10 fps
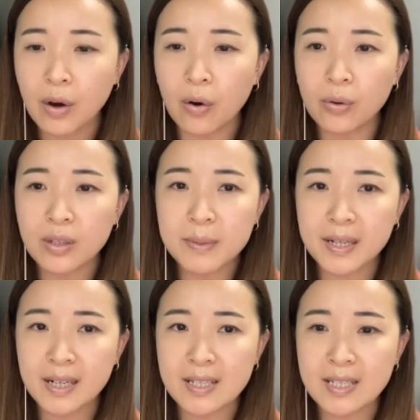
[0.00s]
only
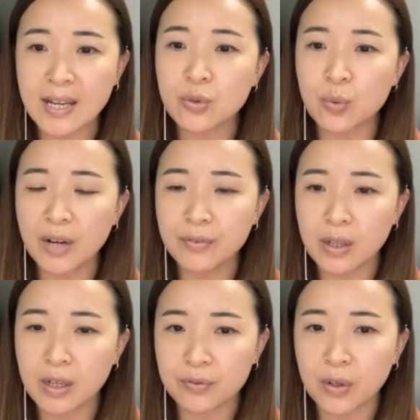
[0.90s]
because I do have a
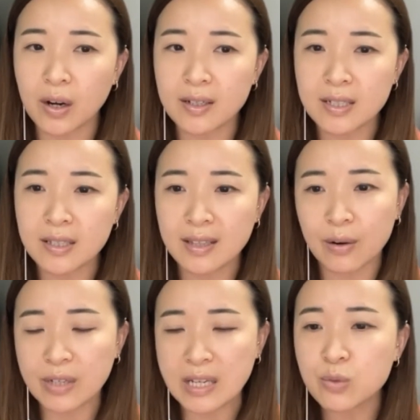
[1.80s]
lot of content
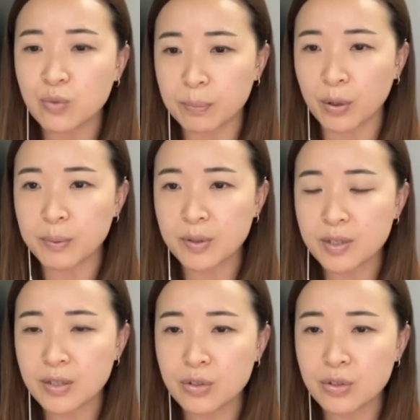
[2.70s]
that needs repurposing.